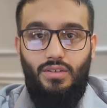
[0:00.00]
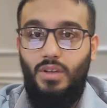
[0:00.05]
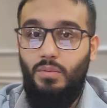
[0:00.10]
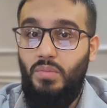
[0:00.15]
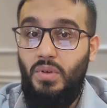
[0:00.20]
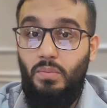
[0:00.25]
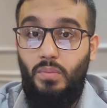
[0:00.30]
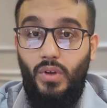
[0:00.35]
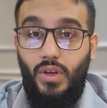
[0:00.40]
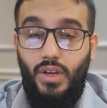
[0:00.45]

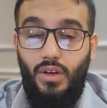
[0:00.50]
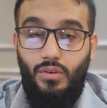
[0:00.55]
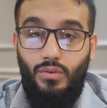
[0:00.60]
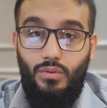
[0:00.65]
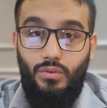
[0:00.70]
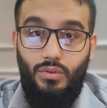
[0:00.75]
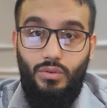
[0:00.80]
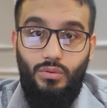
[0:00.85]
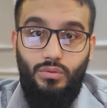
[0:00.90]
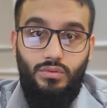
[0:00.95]
Some people
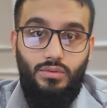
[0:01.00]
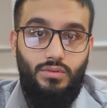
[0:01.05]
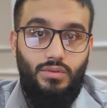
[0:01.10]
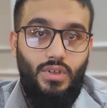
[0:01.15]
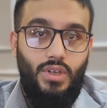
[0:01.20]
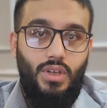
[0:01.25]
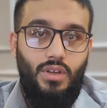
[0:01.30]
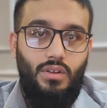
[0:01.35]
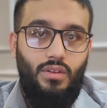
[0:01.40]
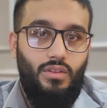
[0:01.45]
can lose
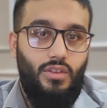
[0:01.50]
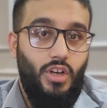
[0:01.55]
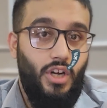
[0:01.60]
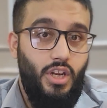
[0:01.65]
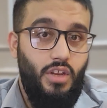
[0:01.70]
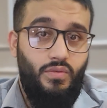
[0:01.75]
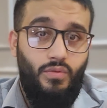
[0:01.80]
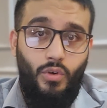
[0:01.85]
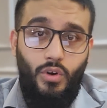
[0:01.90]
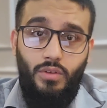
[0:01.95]

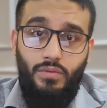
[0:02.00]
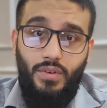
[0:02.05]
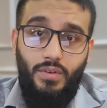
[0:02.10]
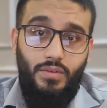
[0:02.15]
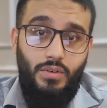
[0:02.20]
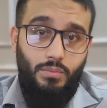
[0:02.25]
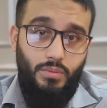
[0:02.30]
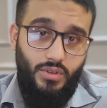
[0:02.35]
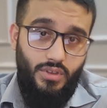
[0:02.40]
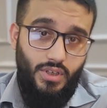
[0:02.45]
30, 40,
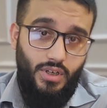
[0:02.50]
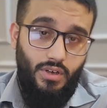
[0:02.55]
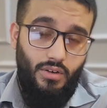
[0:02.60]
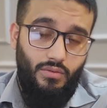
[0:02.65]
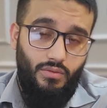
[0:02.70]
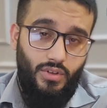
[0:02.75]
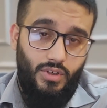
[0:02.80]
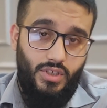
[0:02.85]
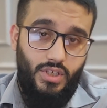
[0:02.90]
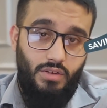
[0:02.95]
50%
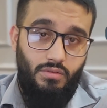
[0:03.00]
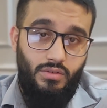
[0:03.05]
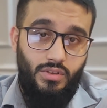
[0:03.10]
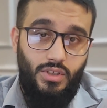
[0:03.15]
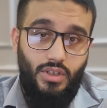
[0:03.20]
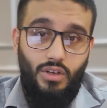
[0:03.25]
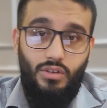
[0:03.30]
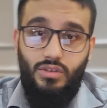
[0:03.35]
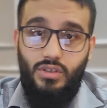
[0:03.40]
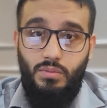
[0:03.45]
of their savings
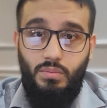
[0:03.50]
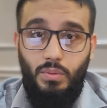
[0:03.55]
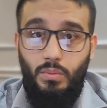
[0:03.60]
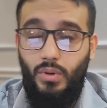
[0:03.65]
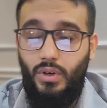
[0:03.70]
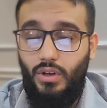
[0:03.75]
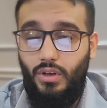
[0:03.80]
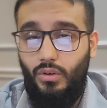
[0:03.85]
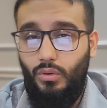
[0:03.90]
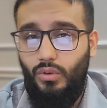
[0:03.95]
account. Some
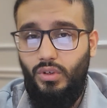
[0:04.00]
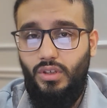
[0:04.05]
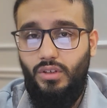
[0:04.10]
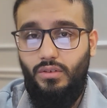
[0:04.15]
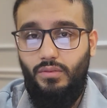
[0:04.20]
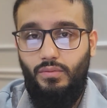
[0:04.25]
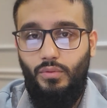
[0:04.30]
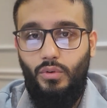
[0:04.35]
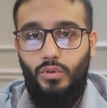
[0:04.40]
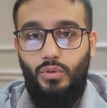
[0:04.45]
people can only
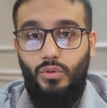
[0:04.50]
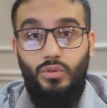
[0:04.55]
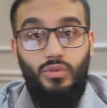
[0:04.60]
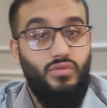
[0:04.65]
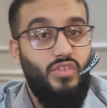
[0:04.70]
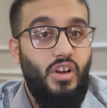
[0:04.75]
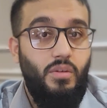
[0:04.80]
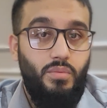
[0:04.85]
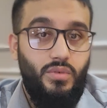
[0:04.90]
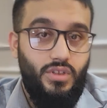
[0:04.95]
afford to
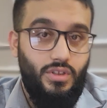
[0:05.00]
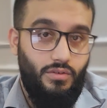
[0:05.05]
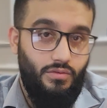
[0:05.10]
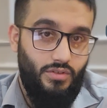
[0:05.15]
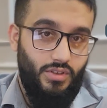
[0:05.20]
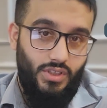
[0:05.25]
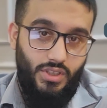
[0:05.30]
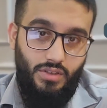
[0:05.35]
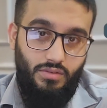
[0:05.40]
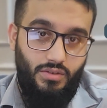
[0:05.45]
lose 5%
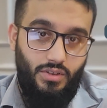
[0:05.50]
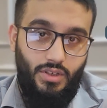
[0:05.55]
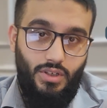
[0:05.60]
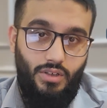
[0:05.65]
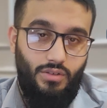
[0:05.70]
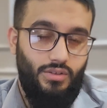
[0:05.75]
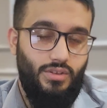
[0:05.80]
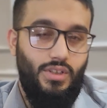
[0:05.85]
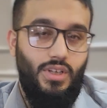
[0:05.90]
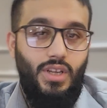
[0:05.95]
of their savings
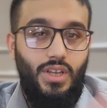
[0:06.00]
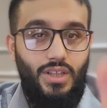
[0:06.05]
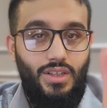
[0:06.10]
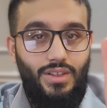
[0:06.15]
account.